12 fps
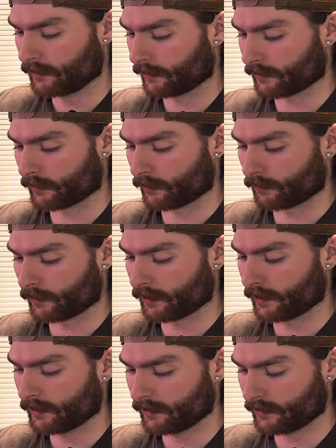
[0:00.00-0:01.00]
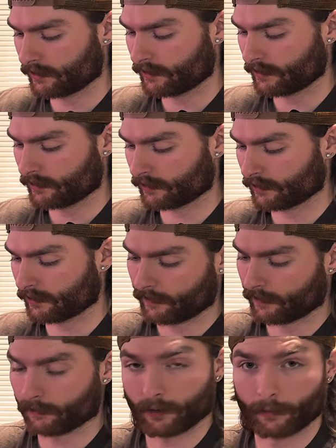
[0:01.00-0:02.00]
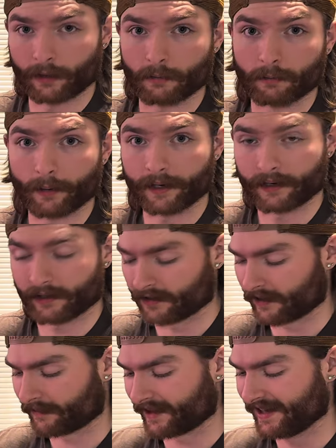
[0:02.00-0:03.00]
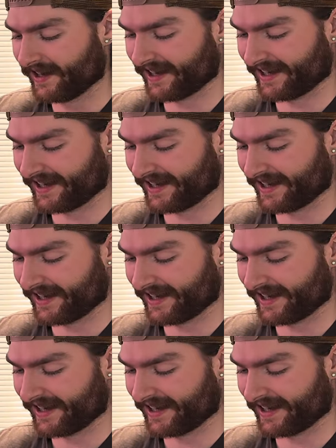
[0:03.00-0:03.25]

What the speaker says: Does it open then? Probably gonna break it or something.